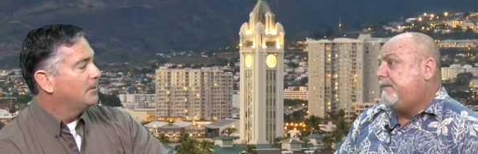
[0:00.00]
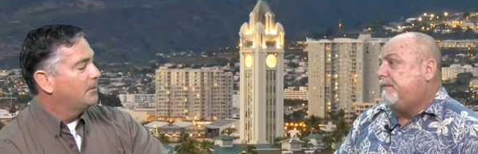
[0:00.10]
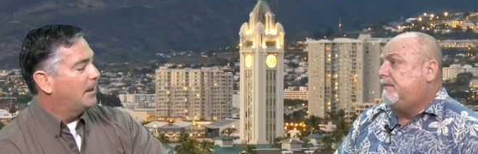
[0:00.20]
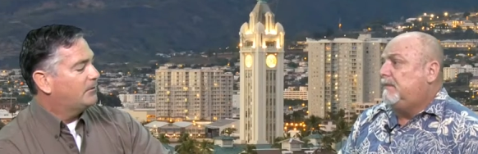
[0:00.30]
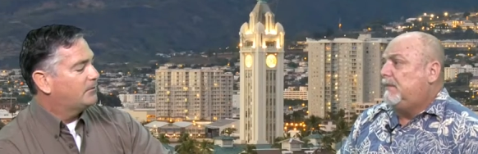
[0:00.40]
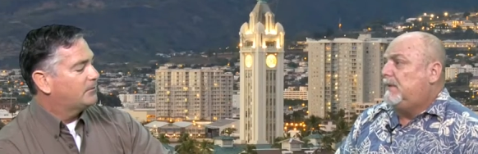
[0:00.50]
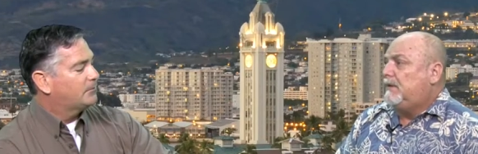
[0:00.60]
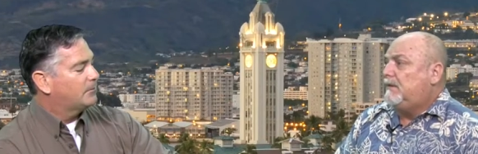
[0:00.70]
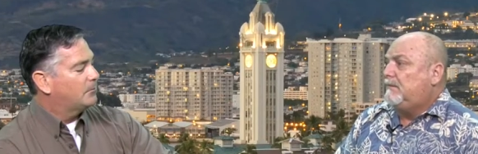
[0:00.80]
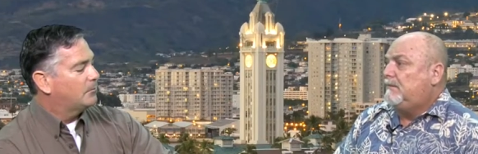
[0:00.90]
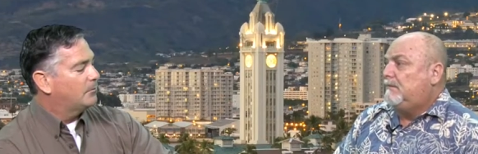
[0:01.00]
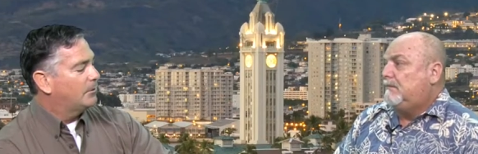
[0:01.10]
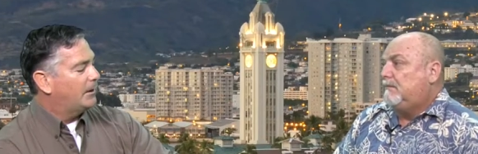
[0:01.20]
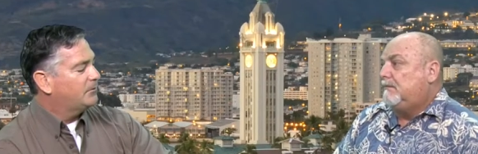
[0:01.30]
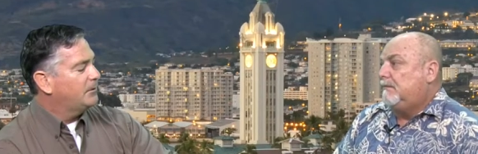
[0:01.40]
Speaker 1: That's
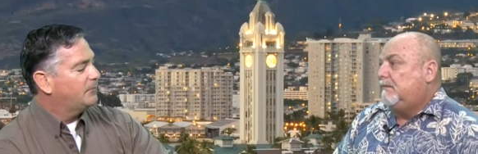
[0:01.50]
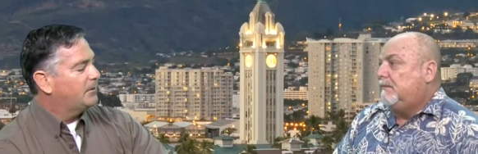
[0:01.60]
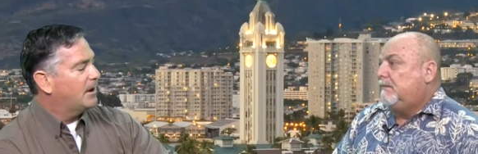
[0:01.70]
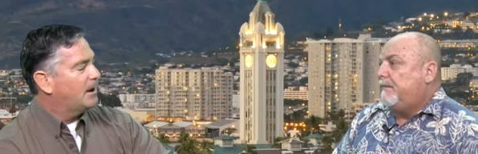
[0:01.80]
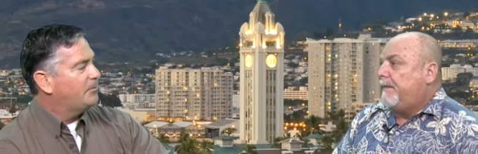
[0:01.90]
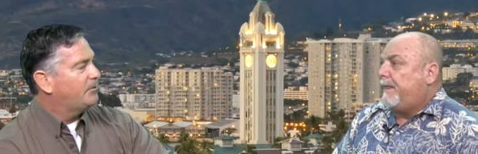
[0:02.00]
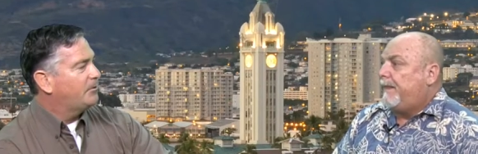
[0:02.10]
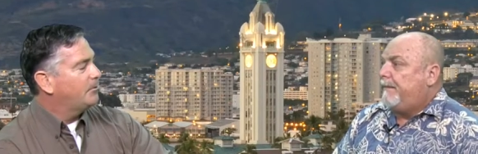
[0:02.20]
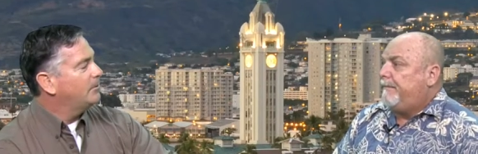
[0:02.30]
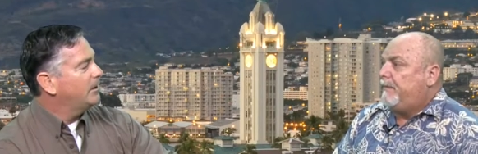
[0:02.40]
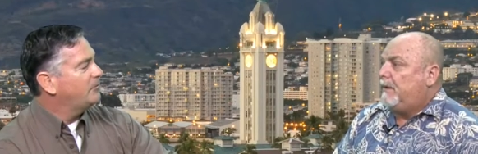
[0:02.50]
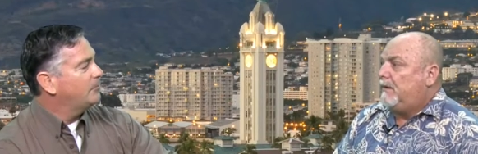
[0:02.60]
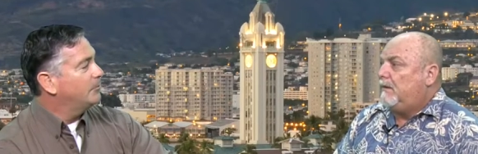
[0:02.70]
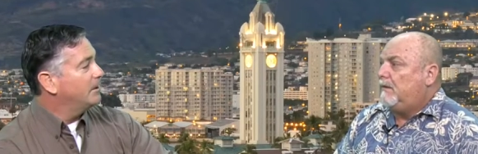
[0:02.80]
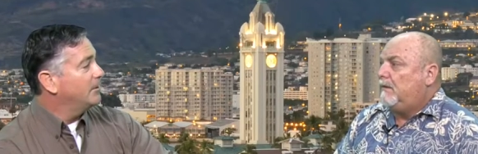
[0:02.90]
that's enough time to get
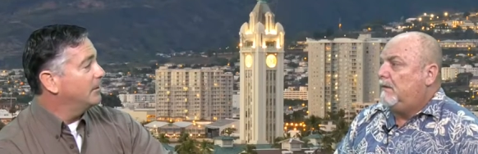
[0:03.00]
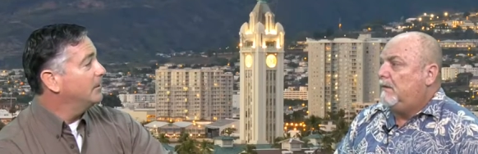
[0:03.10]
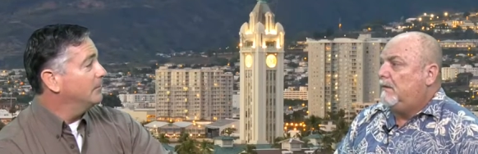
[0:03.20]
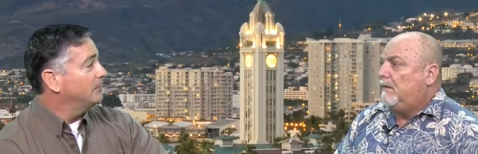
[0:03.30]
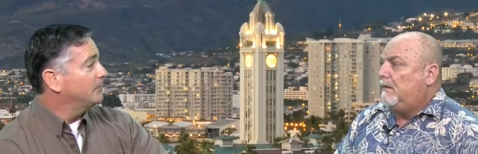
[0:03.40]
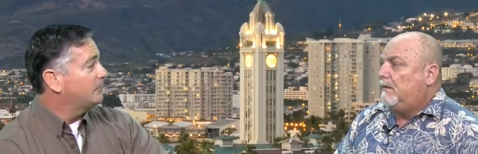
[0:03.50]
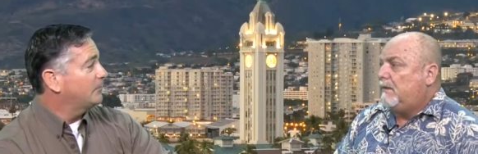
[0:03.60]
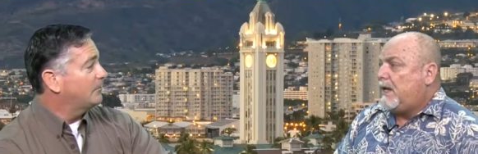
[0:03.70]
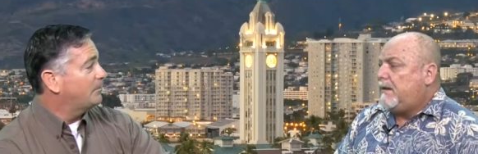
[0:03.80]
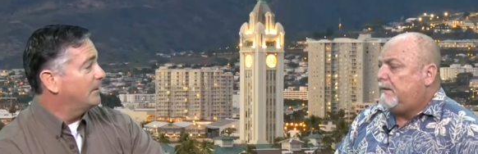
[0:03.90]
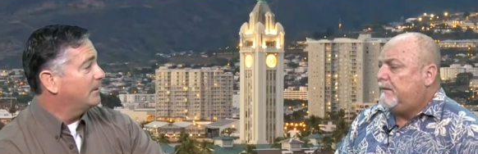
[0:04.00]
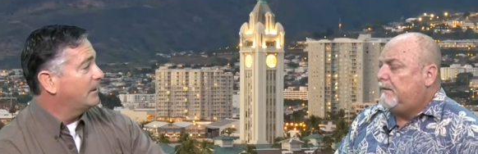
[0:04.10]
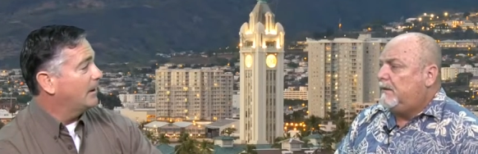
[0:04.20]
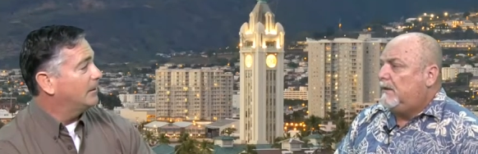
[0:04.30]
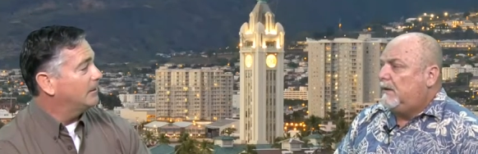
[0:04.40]
you green in the gills, so yeah. to speak.
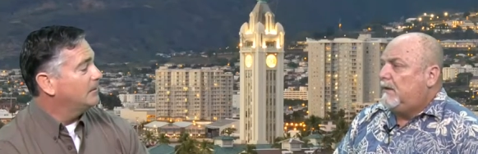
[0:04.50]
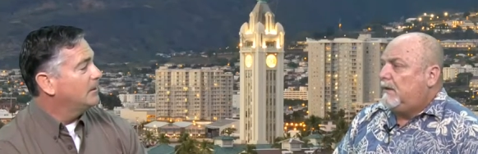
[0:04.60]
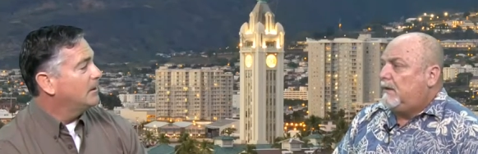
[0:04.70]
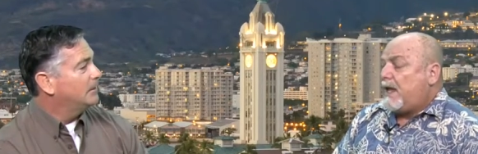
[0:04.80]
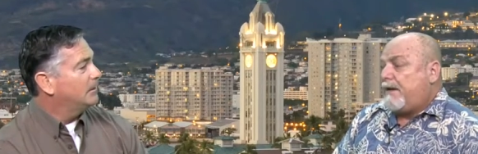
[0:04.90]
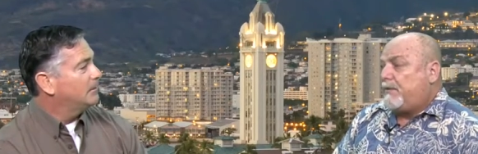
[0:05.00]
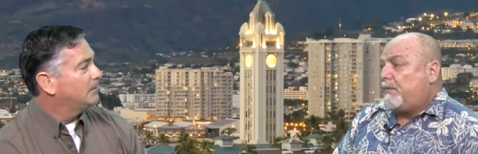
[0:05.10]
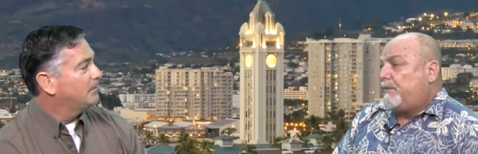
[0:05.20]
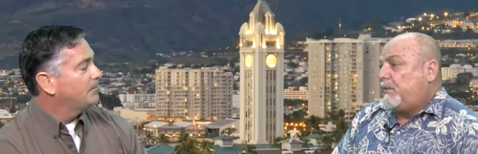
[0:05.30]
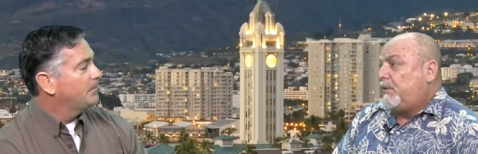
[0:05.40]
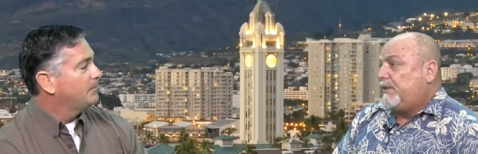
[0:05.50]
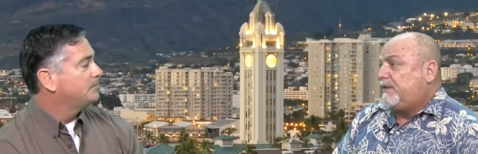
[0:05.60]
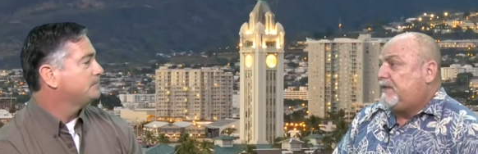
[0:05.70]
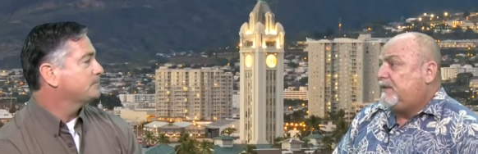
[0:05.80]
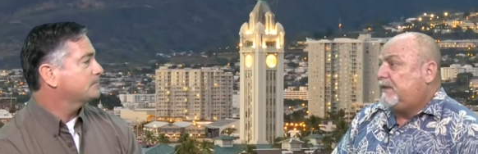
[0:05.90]
Yeah.
Speaker 2: Yeah, if you're prone to
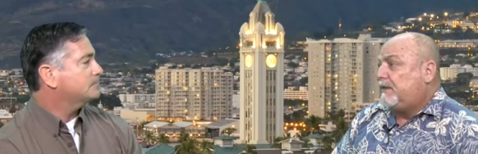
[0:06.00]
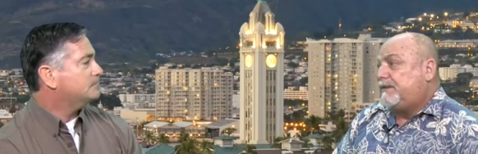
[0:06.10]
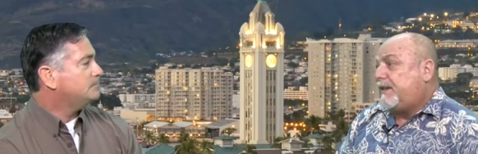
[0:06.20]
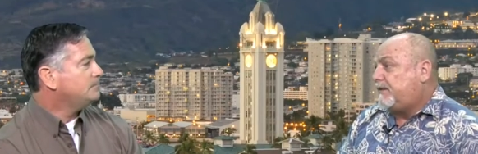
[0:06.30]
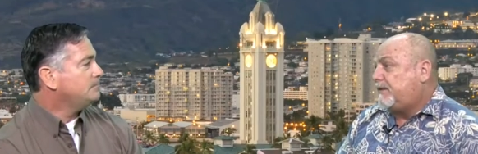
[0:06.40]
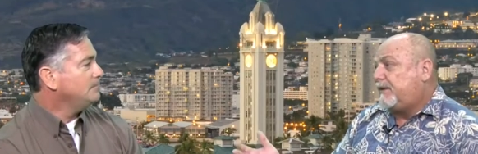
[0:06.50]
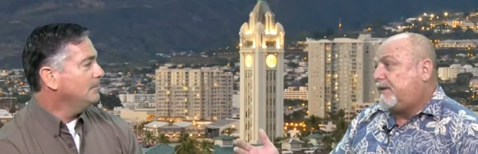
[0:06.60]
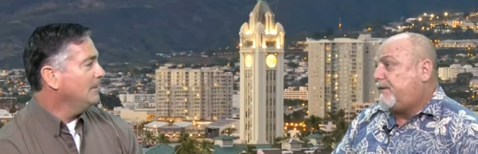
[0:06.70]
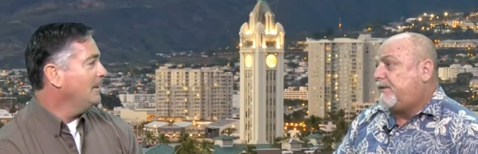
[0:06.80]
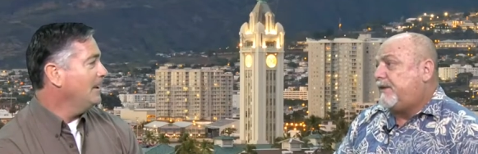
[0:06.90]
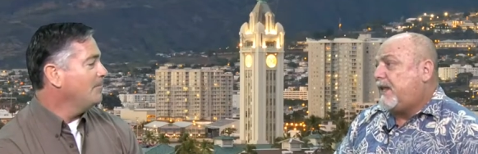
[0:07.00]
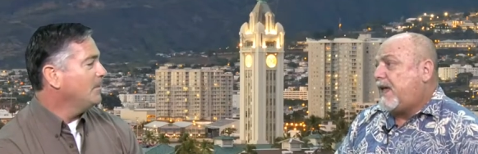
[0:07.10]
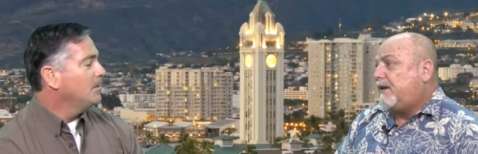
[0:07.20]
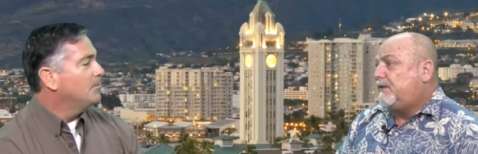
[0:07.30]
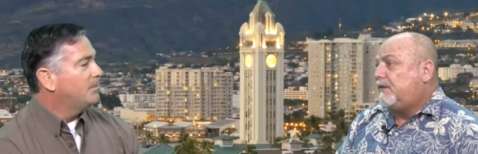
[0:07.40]
seasickness,
Speaker 1: that's just another yeah. thing
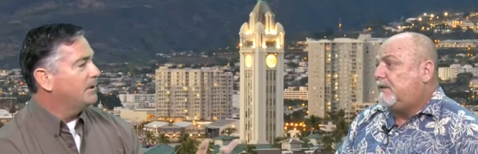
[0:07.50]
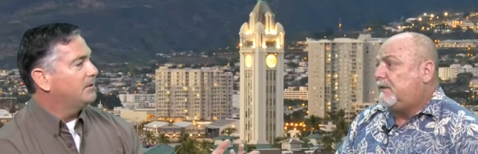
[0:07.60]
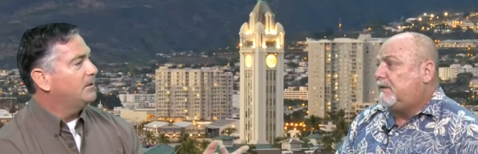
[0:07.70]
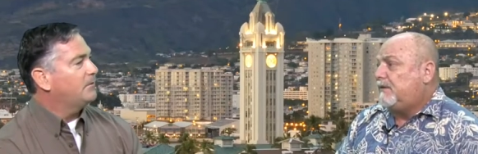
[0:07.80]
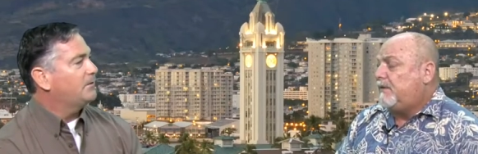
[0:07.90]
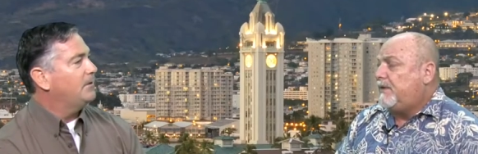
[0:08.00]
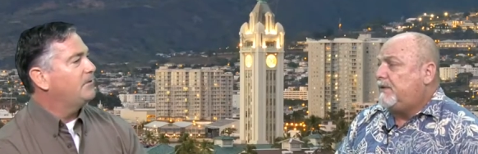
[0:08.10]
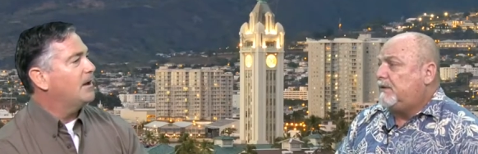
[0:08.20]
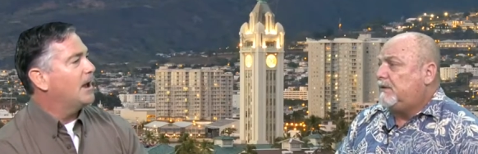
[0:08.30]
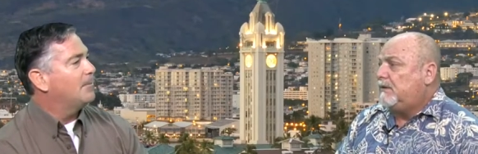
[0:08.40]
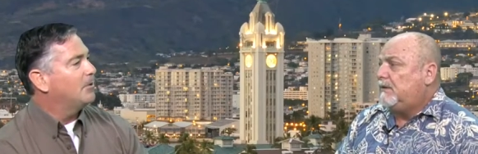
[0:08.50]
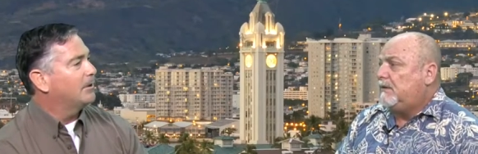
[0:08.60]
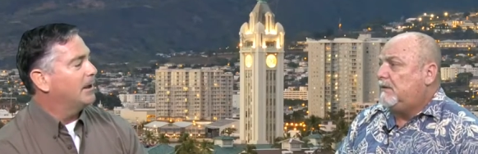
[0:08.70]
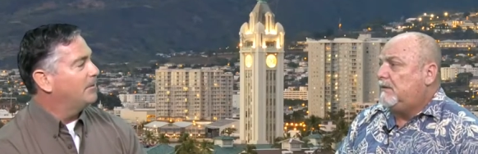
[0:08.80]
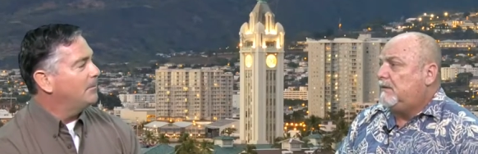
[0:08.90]
added to. But did it save time?
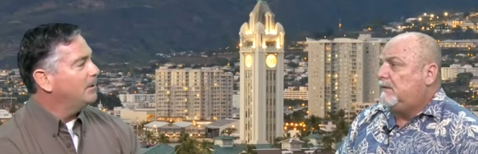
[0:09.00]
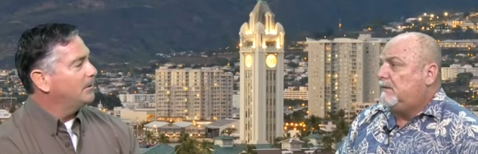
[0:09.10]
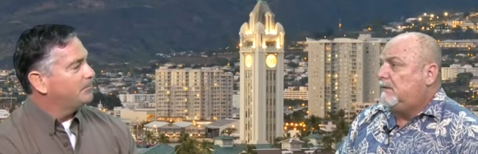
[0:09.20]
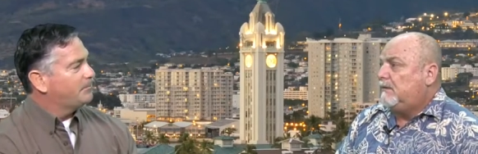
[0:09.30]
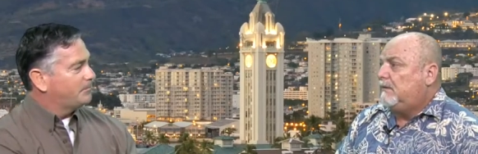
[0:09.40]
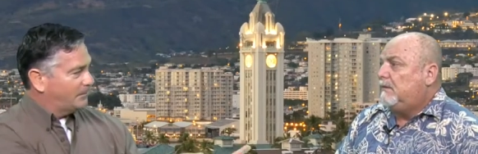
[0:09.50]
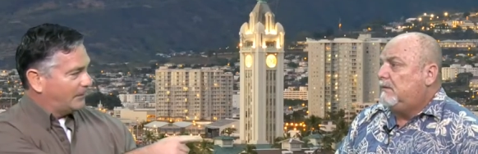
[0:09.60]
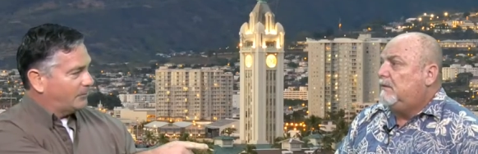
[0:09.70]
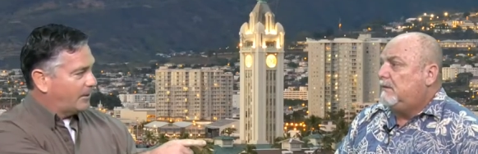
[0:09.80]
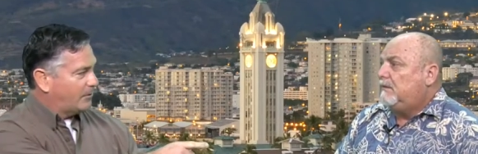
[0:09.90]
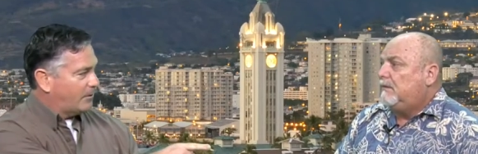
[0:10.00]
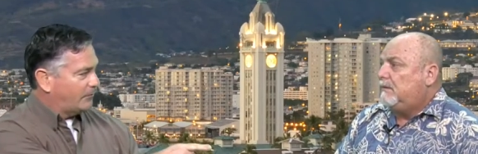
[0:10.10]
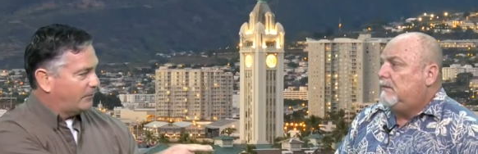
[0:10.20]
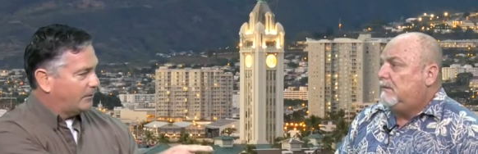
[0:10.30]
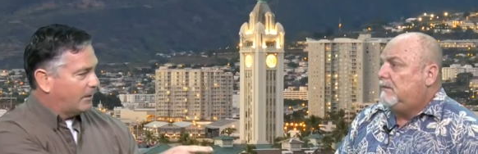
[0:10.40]
Okay, I'm gonna. That's a great question,